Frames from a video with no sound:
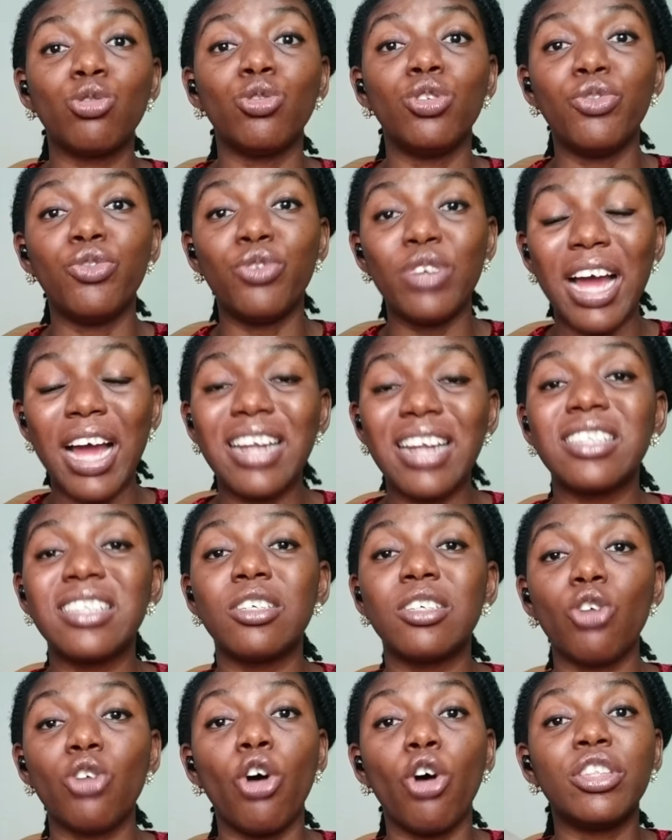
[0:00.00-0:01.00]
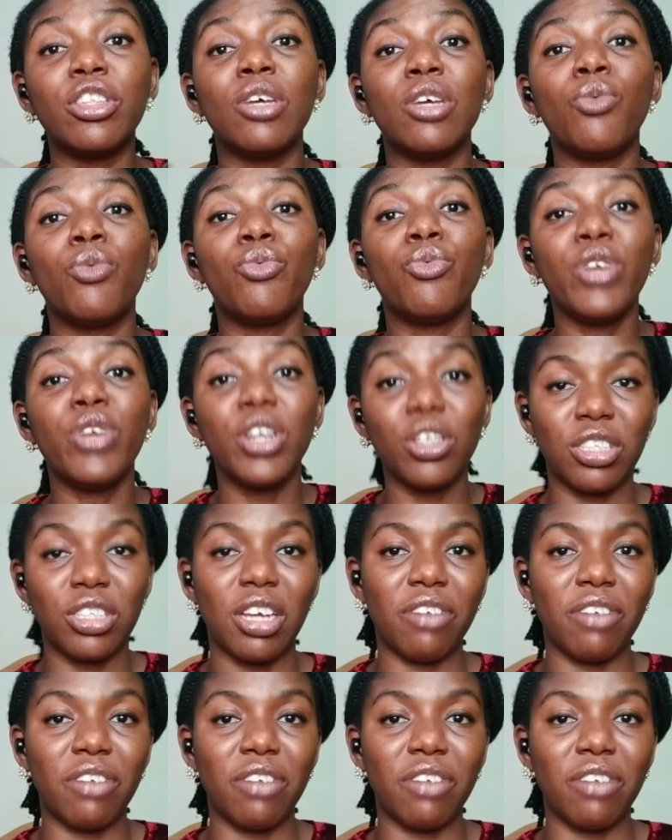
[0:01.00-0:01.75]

to the realities or the real